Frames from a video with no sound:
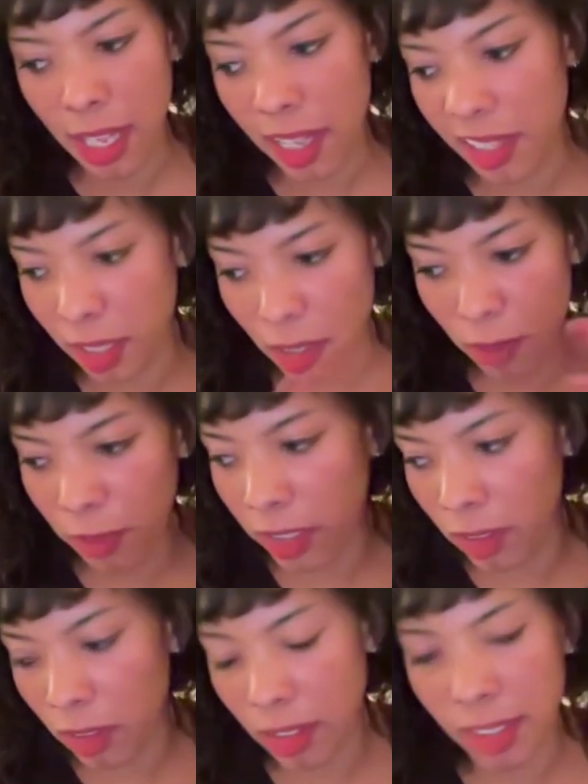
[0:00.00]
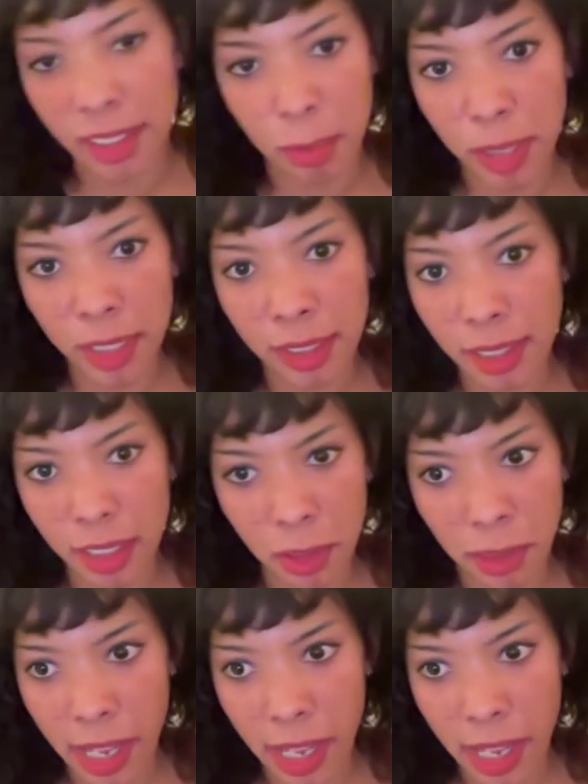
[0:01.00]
I think of like all the zippies that you